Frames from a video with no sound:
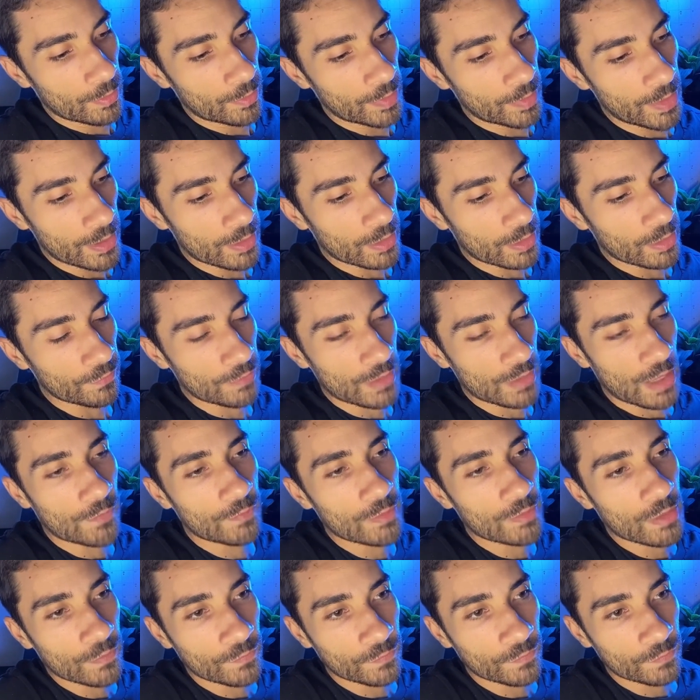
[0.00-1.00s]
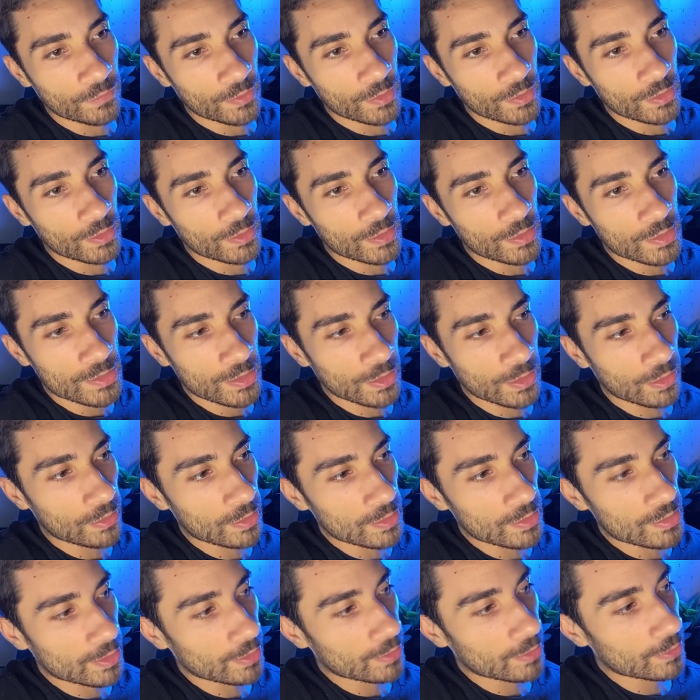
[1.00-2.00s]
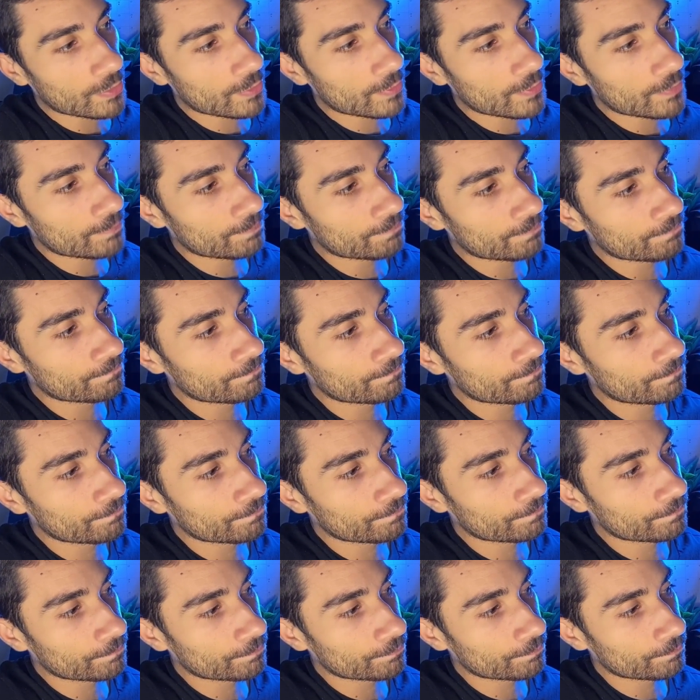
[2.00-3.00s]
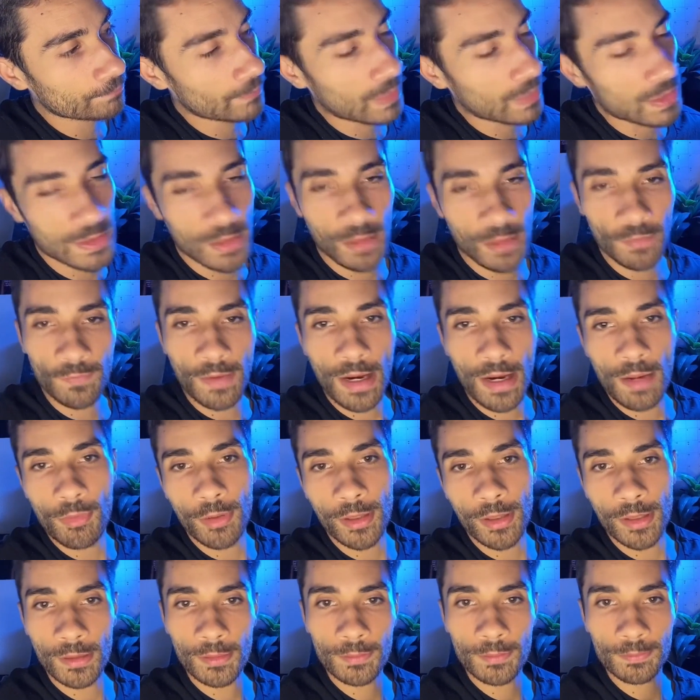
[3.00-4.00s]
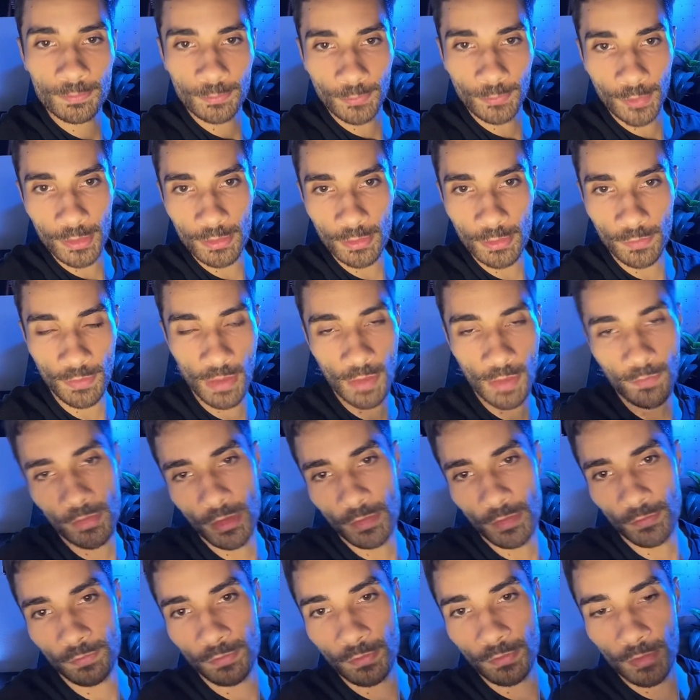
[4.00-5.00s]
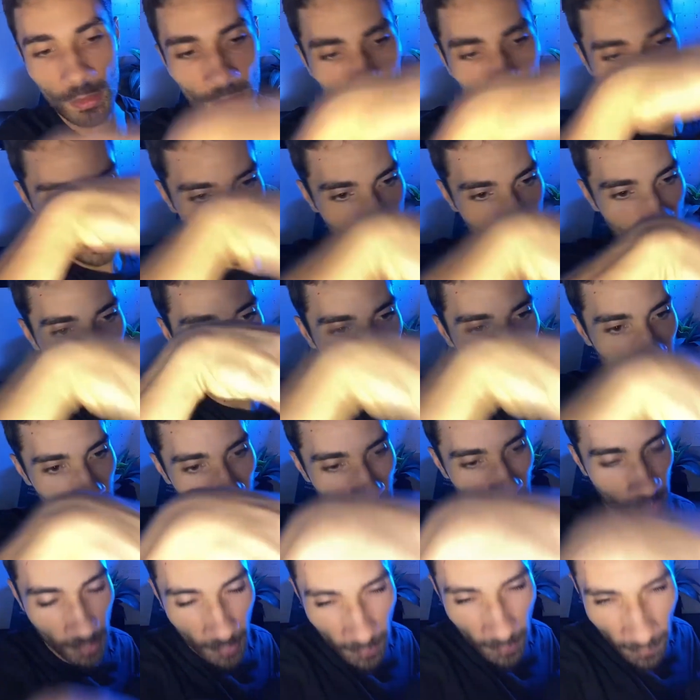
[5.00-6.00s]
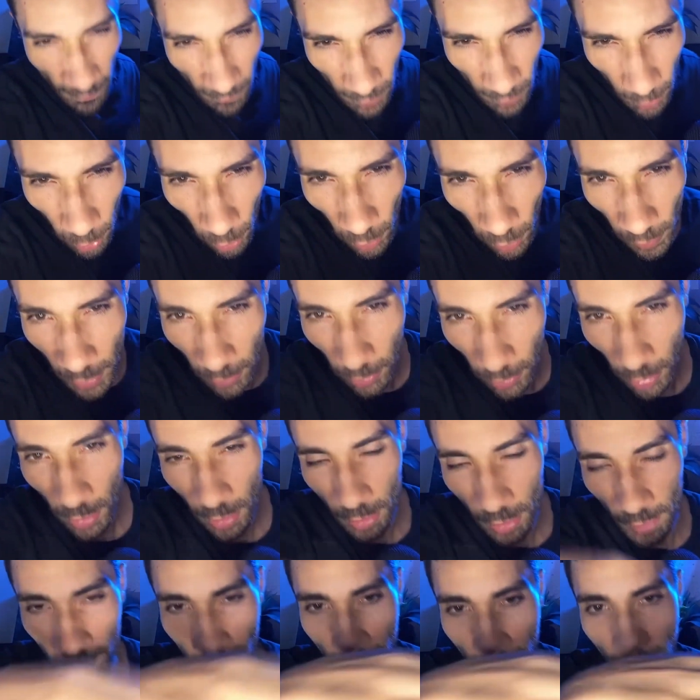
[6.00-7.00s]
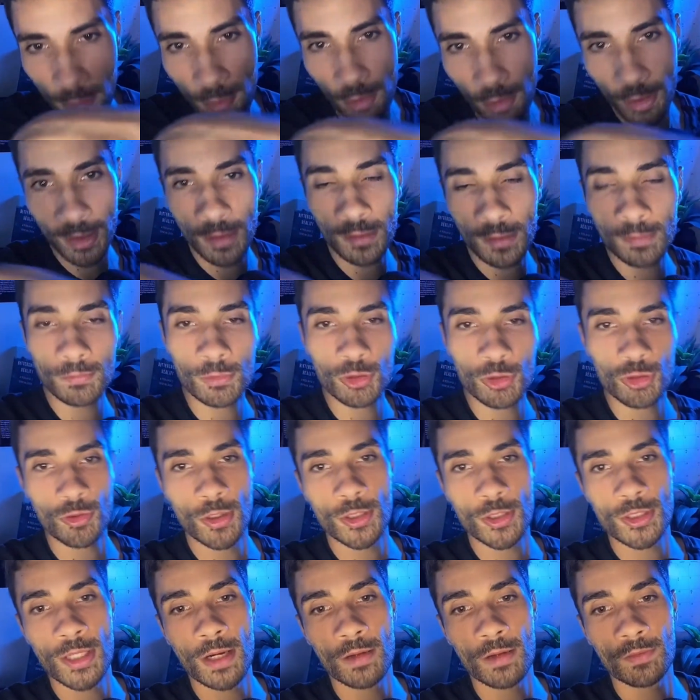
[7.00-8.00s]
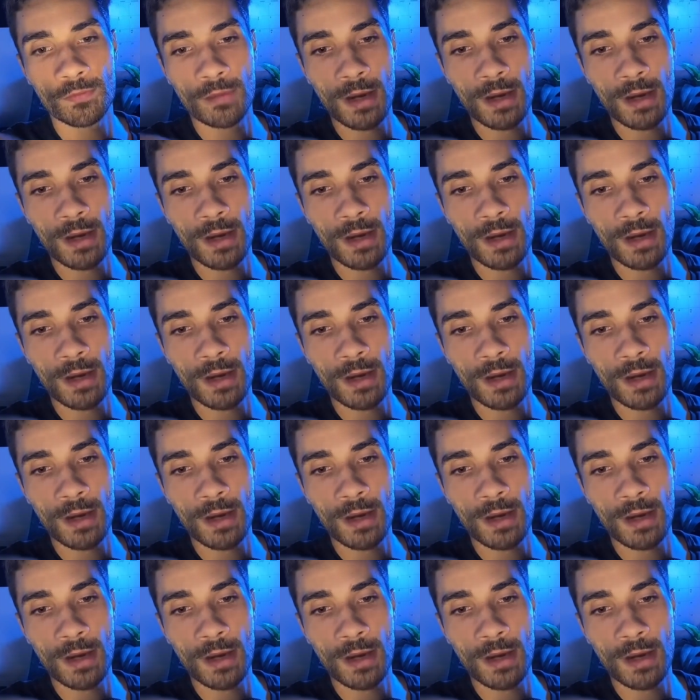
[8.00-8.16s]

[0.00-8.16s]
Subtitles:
But yeah, if you have enough, it's like a fabric, right? If you have enough, if you have a bowling ball in a fabric, stretched out